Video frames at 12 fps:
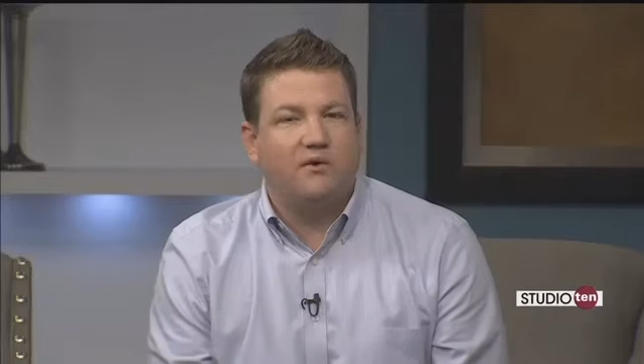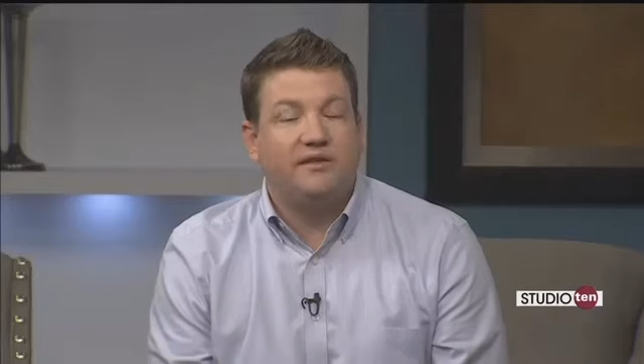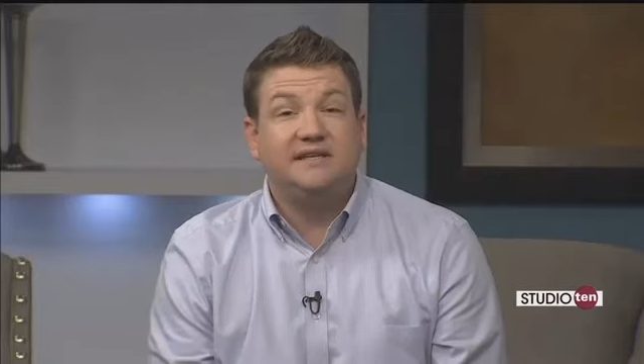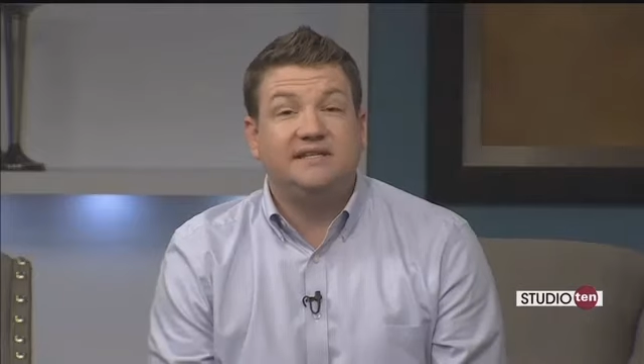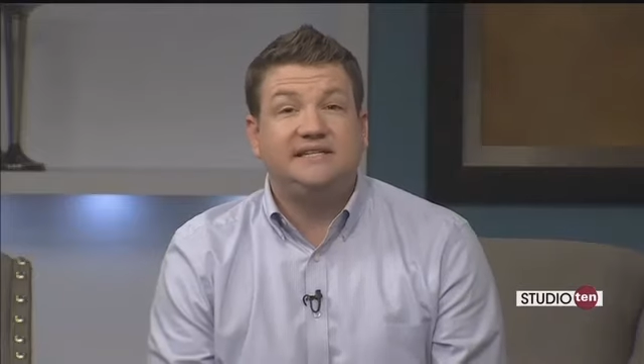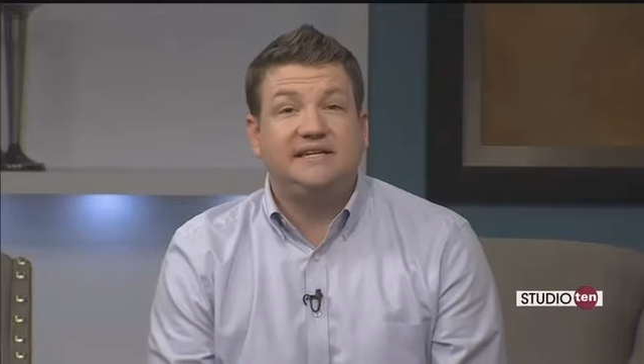more
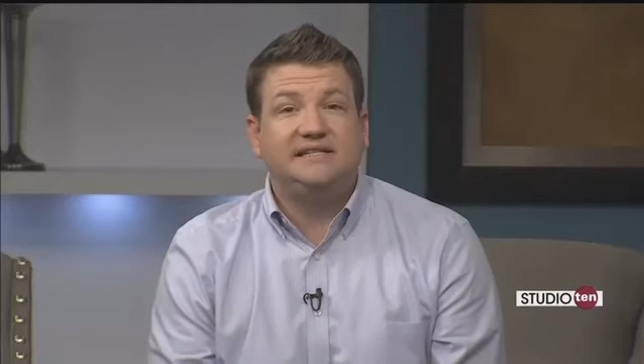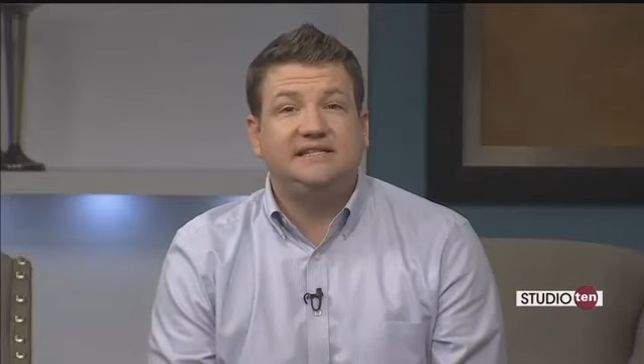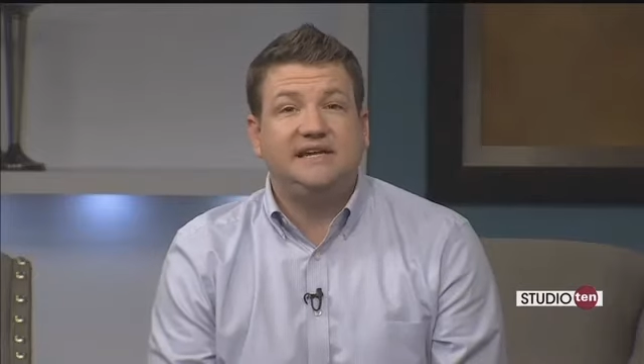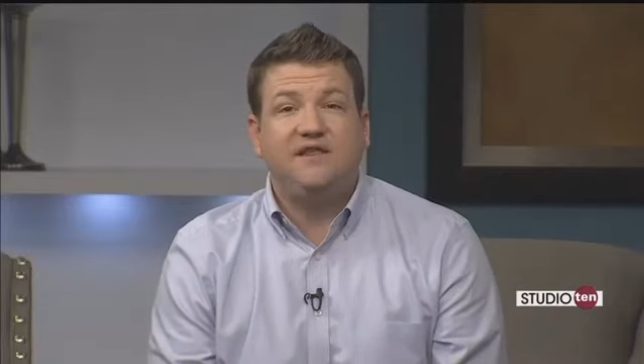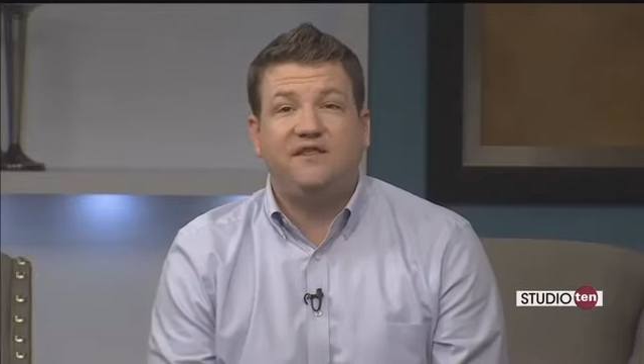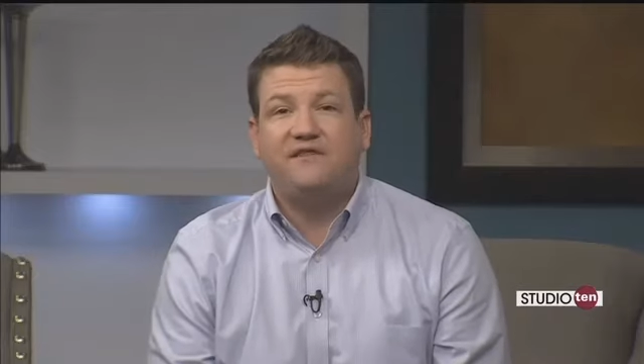than
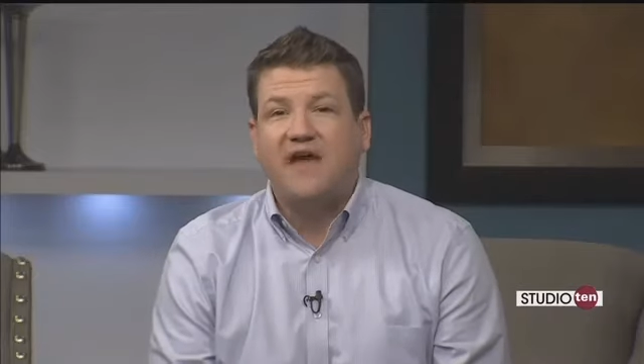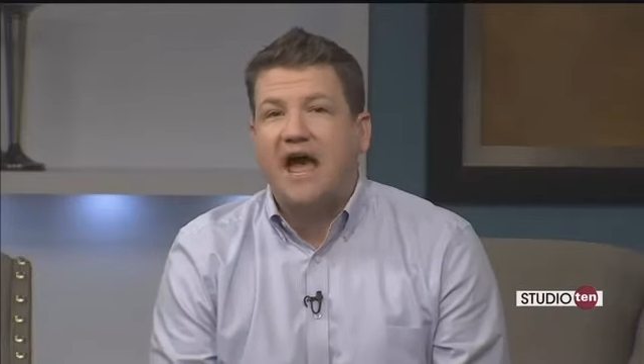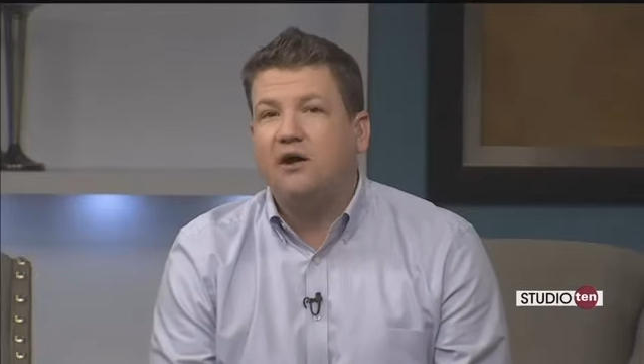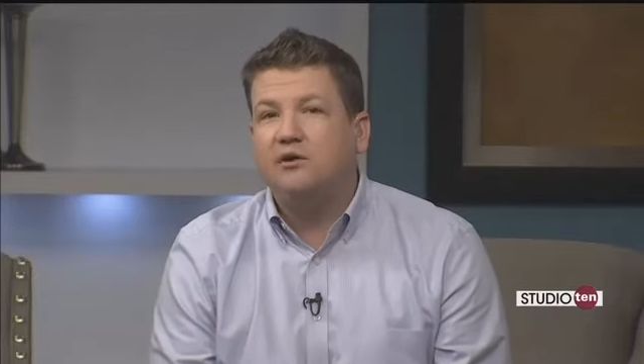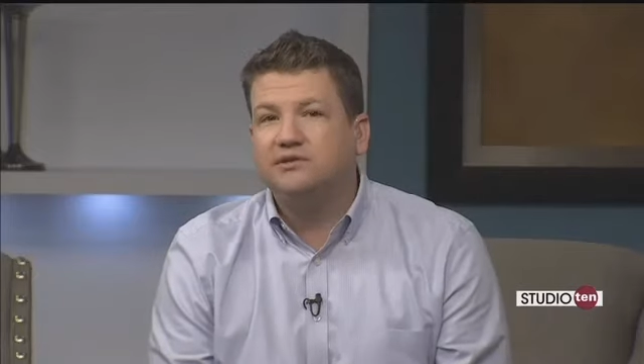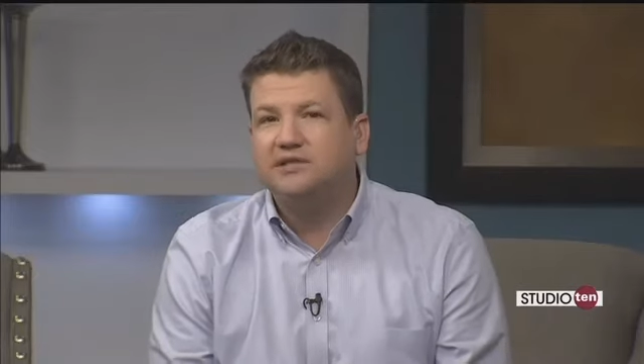
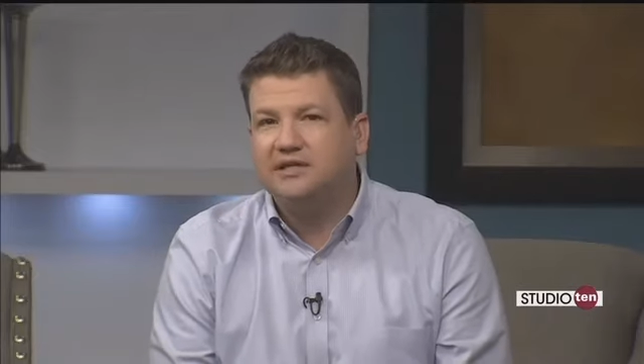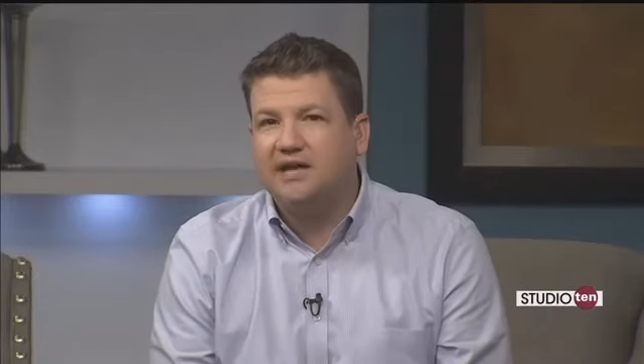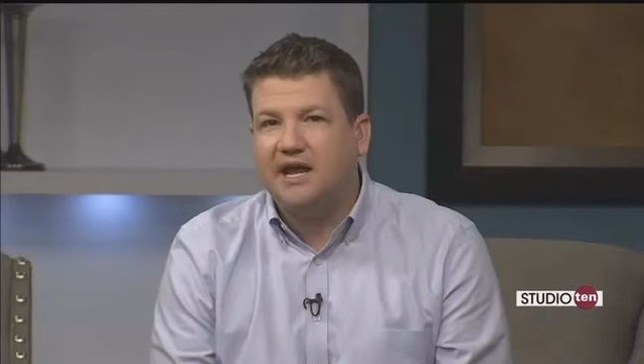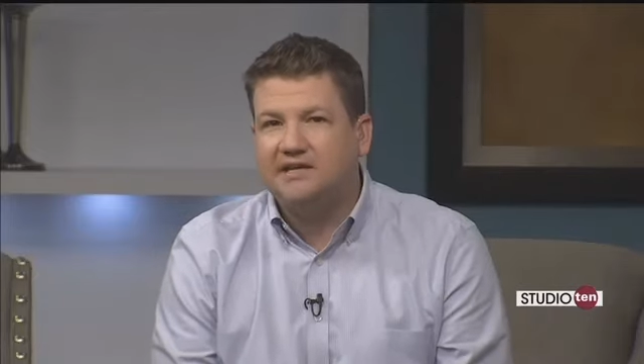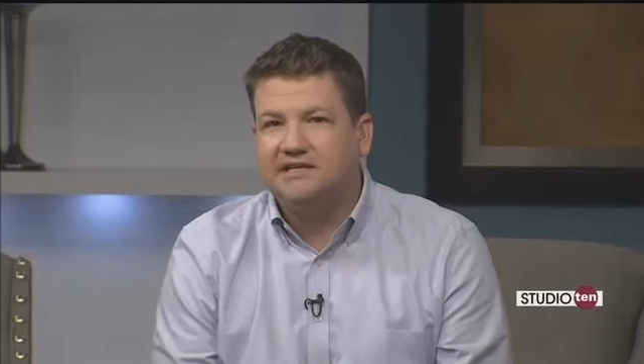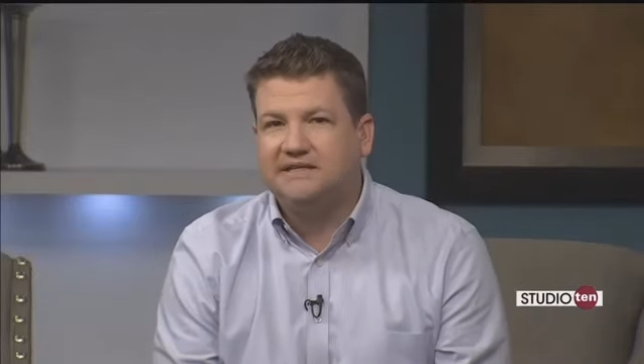60,000
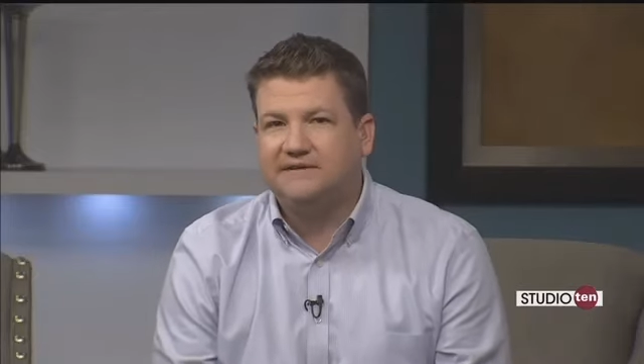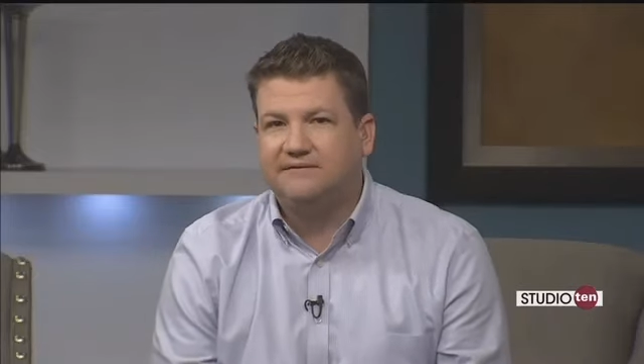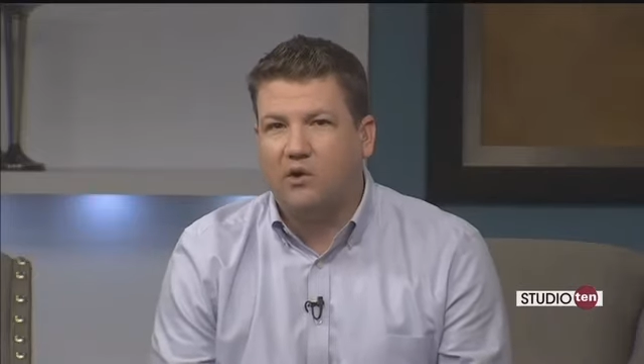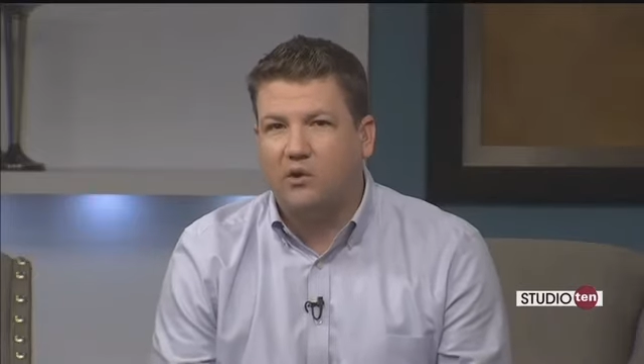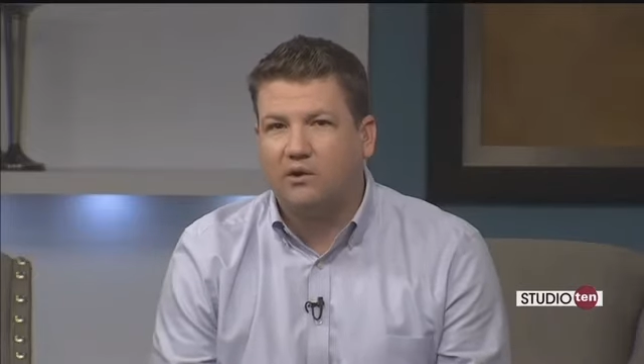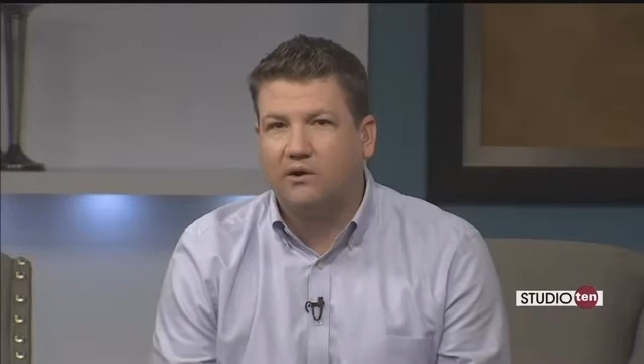cases
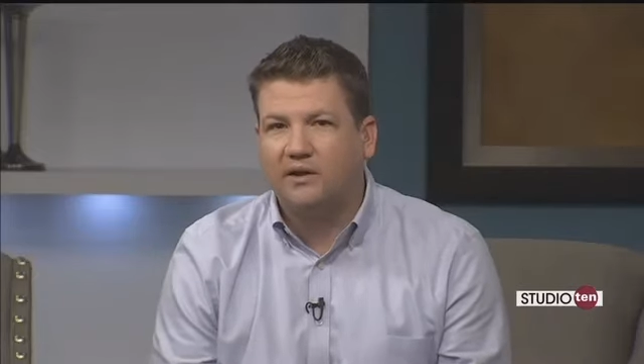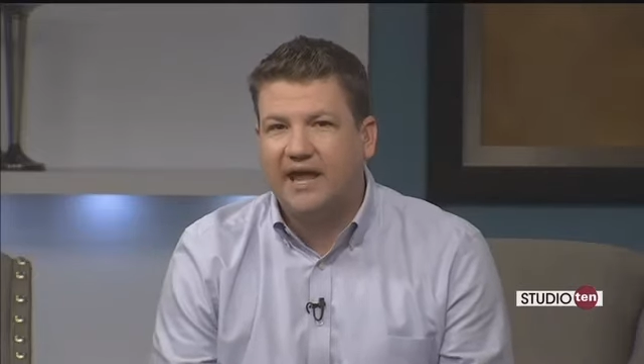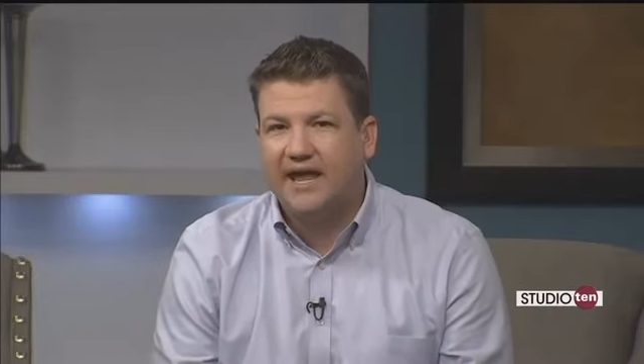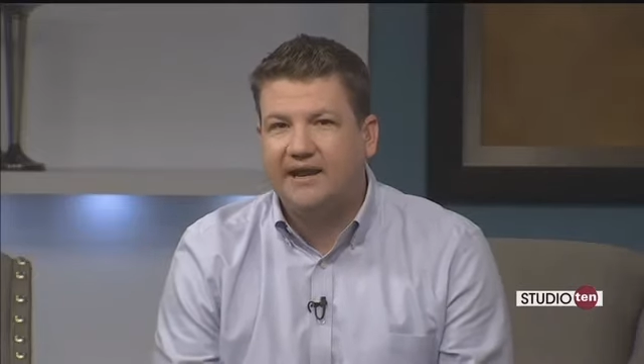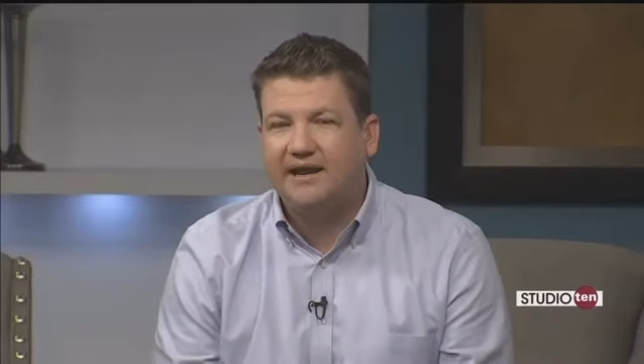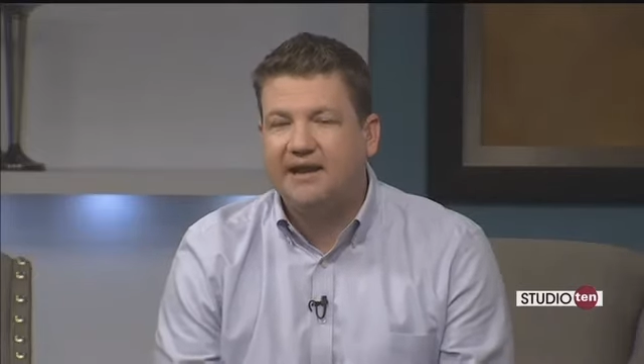of oral,
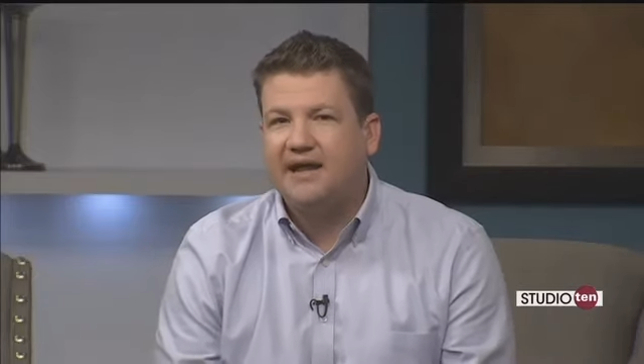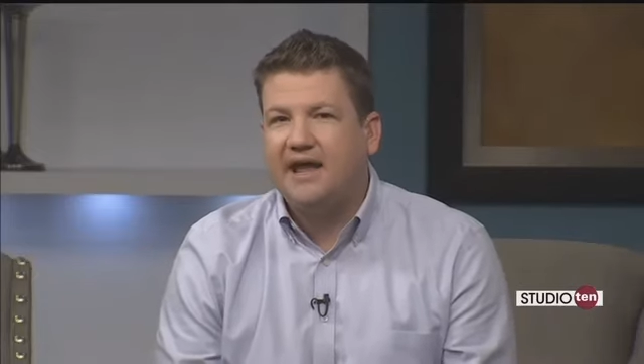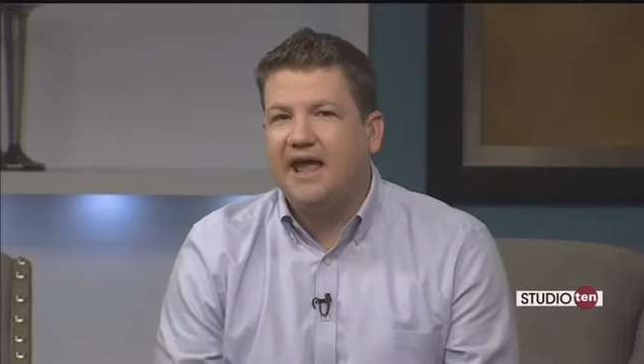head,